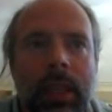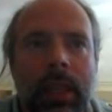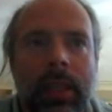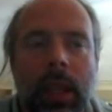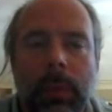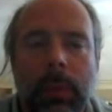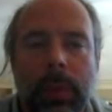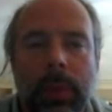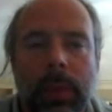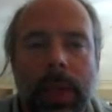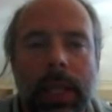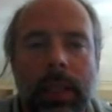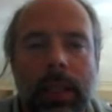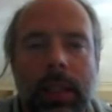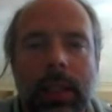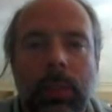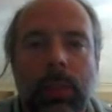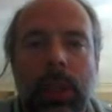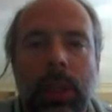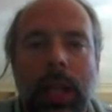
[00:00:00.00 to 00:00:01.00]
separates
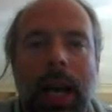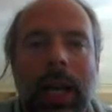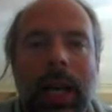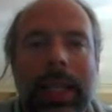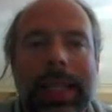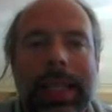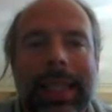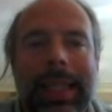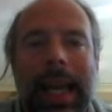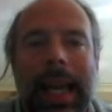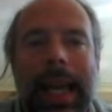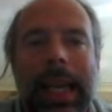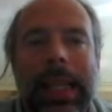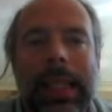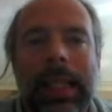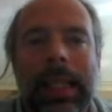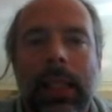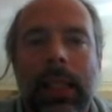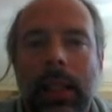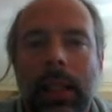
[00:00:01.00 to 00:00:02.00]
the block
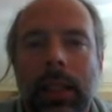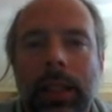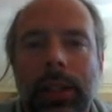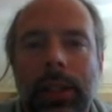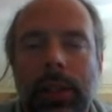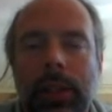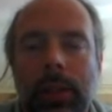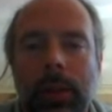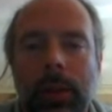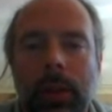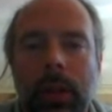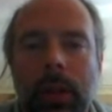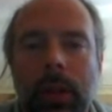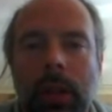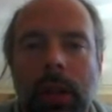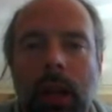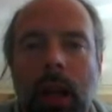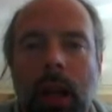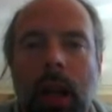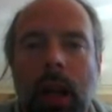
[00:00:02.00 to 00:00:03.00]
size issue
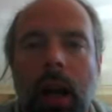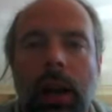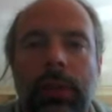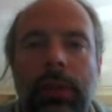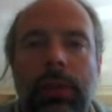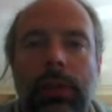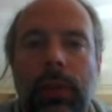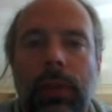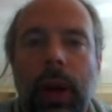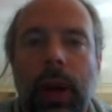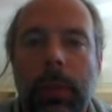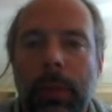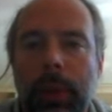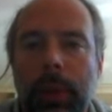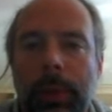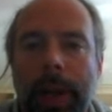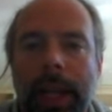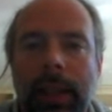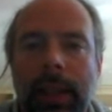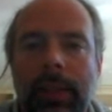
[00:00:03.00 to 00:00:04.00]
from the
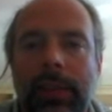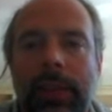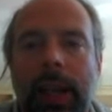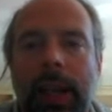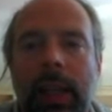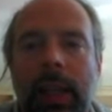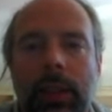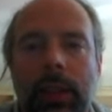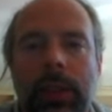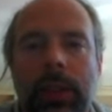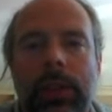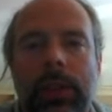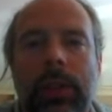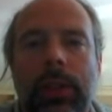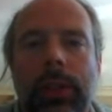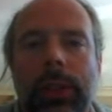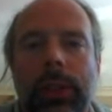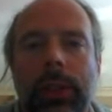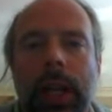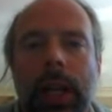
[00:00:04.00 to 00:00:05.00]
rank and file user. So
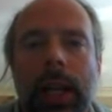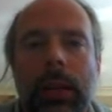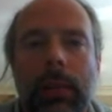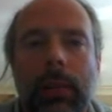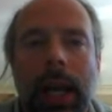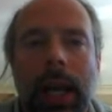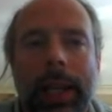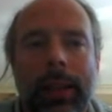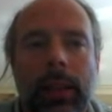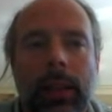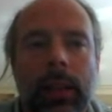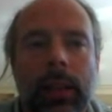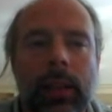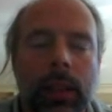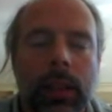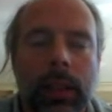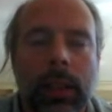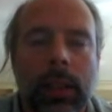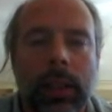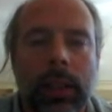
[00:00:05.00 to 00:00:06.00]
if you're not a miner
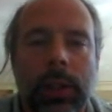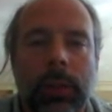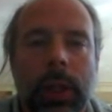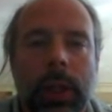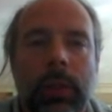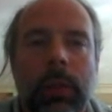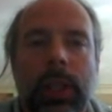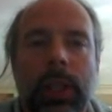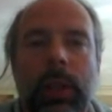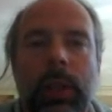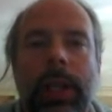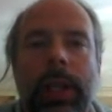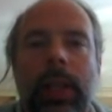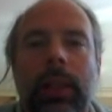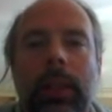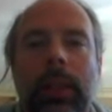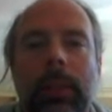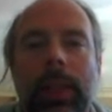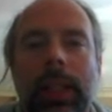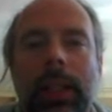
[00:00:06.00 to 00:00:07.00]
and you run Bitcoin
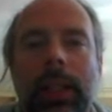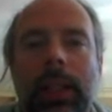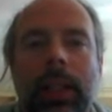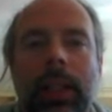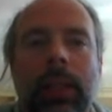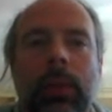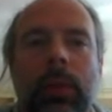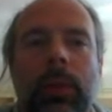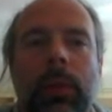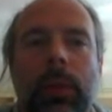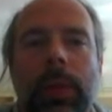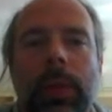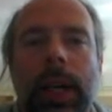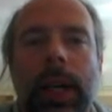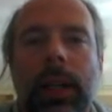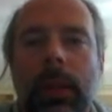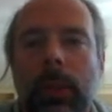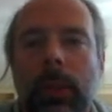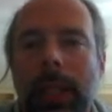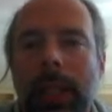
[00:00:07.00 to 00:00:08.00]
Unlimited, then no
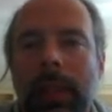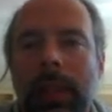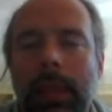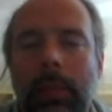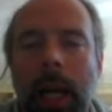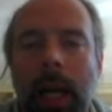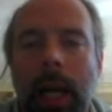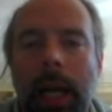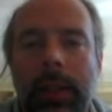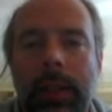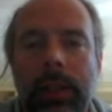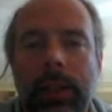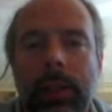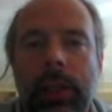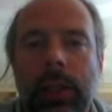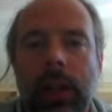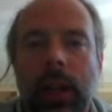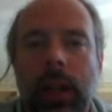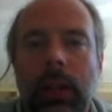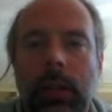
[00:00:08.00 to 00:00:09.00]
matter what the miners
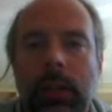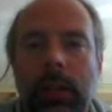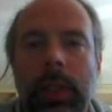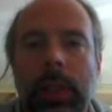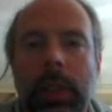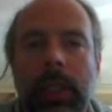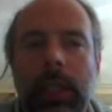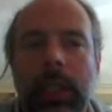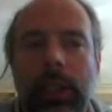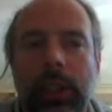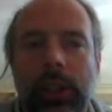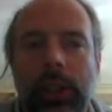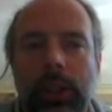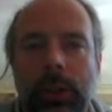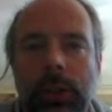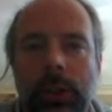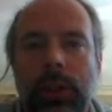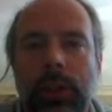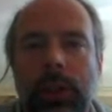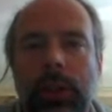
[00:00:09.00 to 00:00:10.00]
ultimately
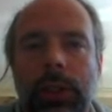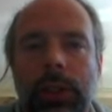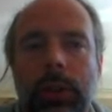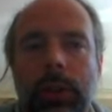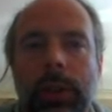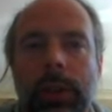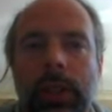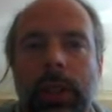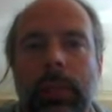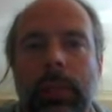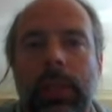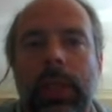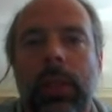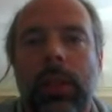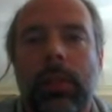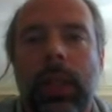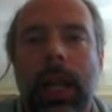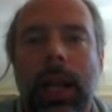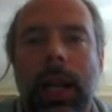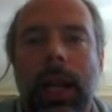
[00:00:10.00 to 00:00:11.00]
choose to do in terms of
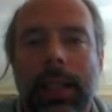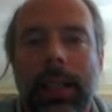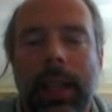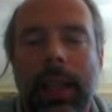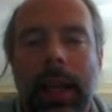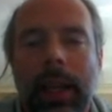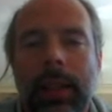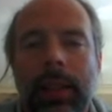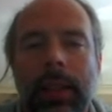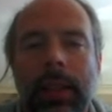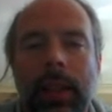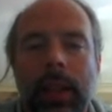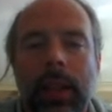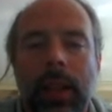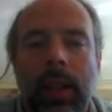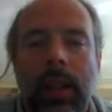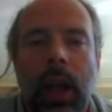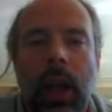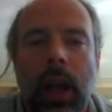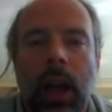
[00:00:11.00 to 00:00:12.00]
the block size,
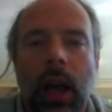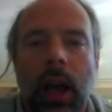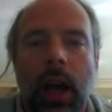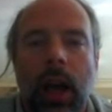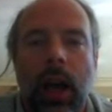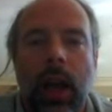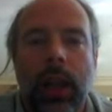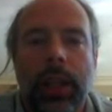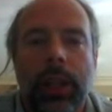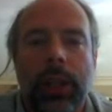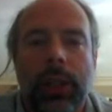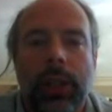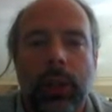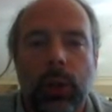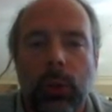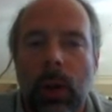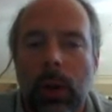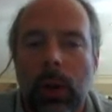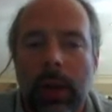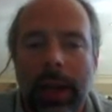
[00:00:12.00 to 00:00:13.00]
you
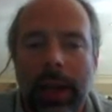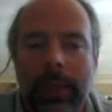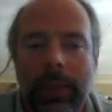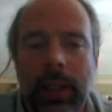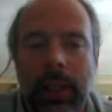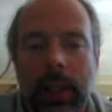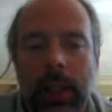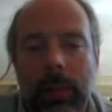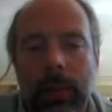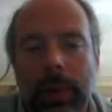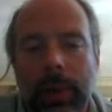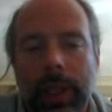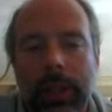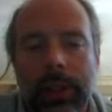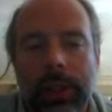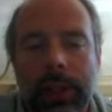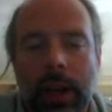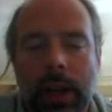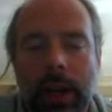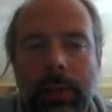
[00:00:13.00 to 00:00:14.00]
won't have to upgrade
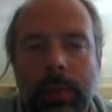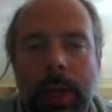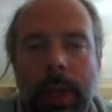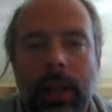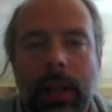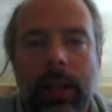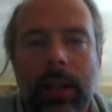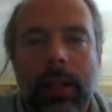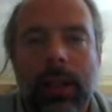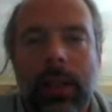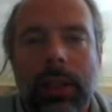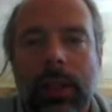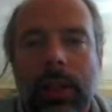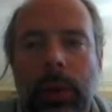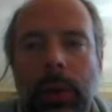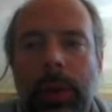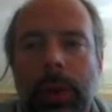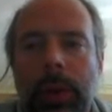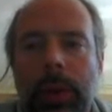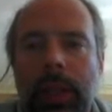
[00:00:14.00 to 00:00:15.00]
your software. So
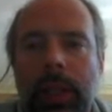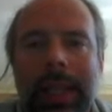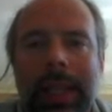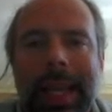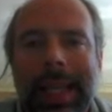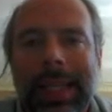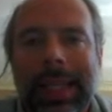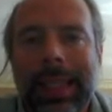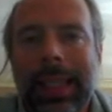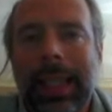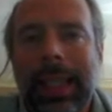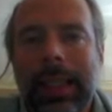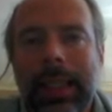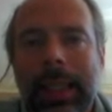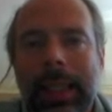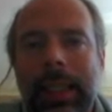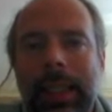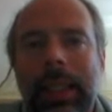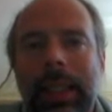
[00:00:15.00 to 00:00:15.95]
in that sense,